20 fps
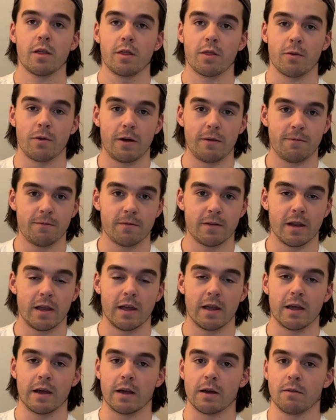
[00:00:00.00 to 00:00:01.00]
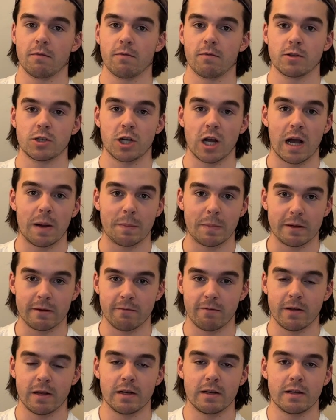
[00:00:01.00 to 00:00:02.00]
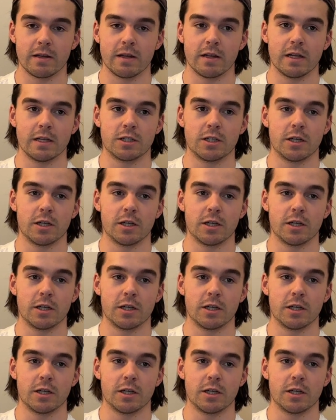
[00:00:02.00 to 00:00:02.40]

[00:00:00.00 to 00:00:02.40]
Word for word: thrifting, shopping vintage.